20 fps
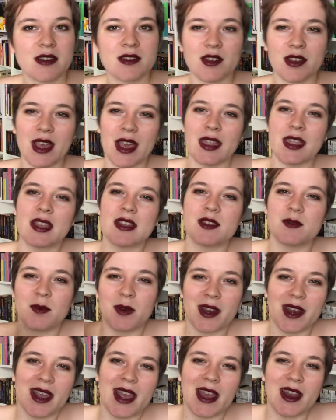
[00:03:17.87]
So yeah, that's
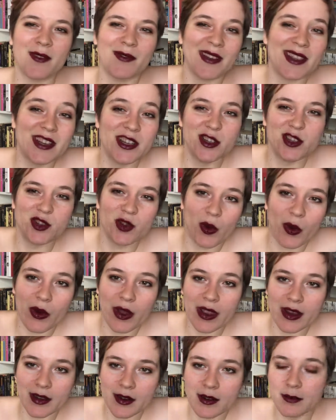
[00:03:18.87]
what I kind of
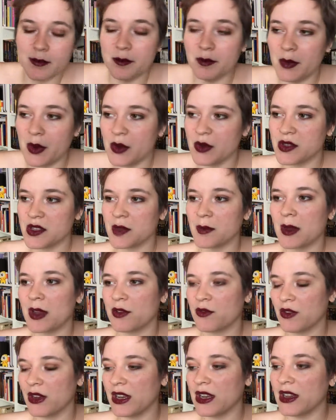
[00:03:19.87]
enjoyed most
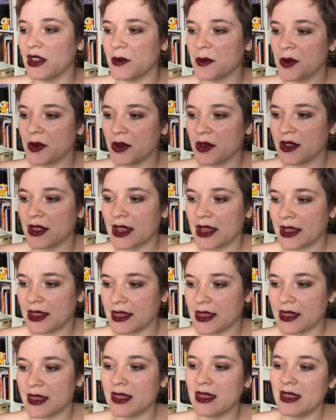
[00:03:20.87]
about reading the book, like
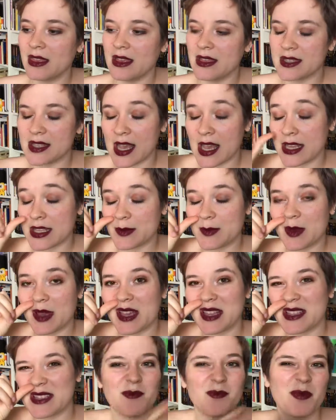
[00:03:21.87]
these
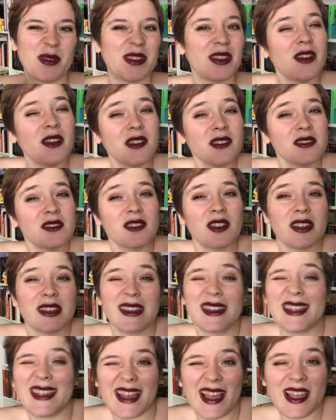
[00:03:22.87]
aspects. But it also
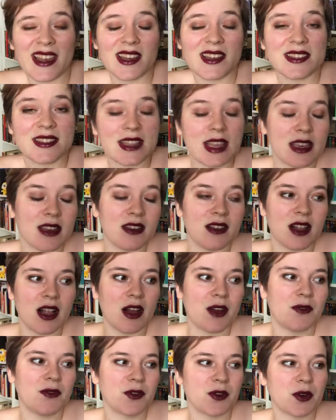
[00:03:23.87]
got kind of stale
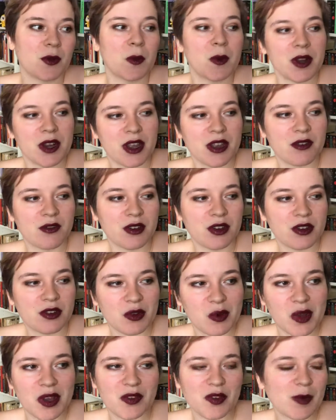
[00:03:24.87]
after 100,
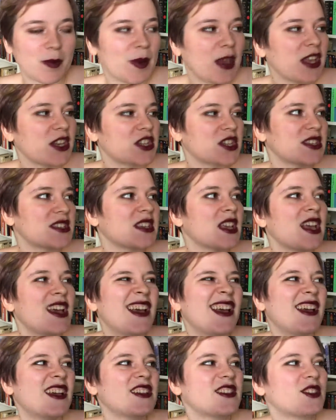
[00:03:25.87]
200 pages,
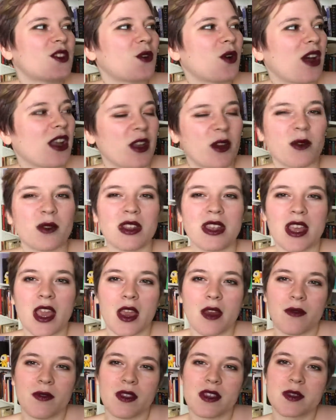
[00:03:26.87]
so I only
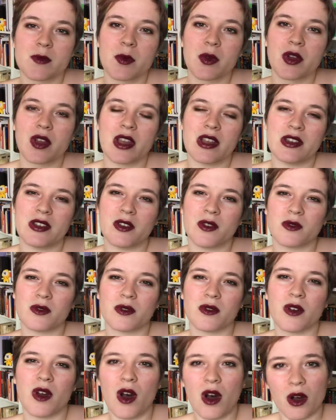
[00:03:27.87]
gave this book a
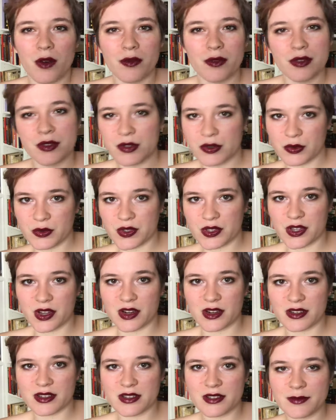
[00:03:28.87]
total of 2
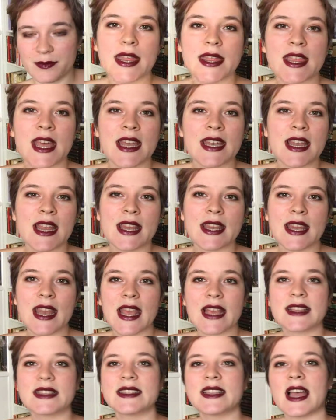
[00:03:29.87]
stars. Then
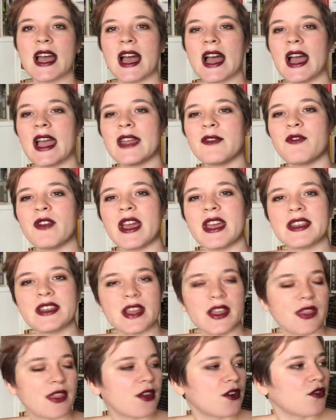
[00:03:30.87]
next I read
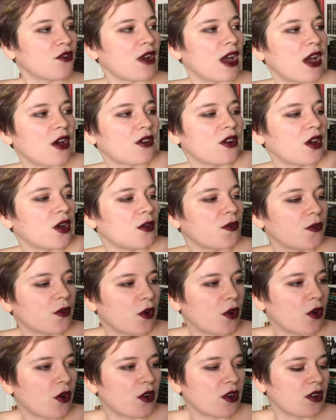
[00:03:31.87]
The Crown of
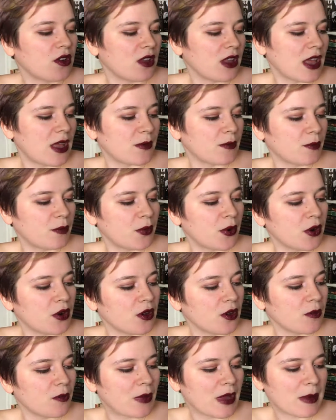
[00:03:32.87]
Coral and
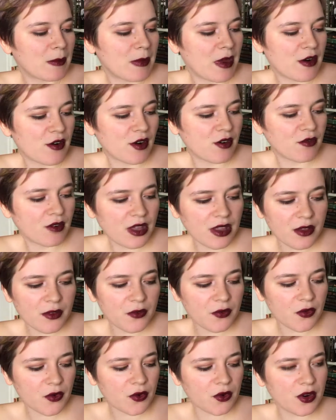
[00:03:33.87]
Pearl by
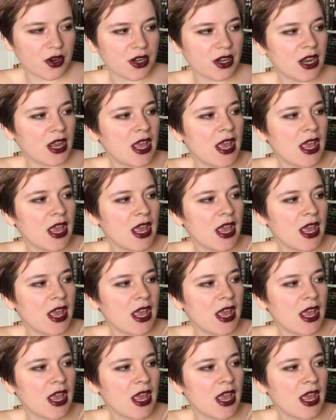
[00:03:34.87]
Marillion.